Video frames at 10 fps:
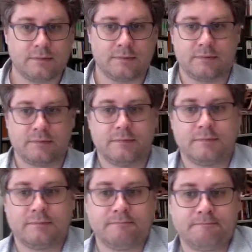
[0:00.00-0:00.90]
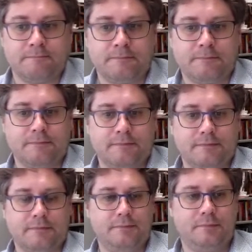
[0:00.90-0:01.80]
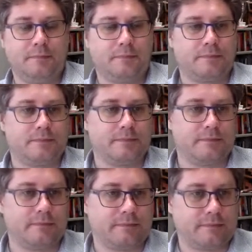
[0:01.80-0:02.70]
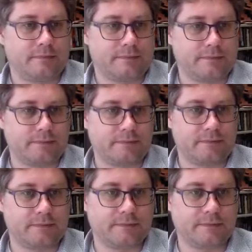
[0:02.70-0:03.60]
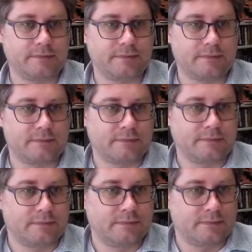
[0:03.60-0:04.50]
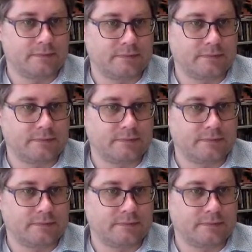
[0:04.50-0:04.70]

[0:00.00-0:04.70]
(not speaking)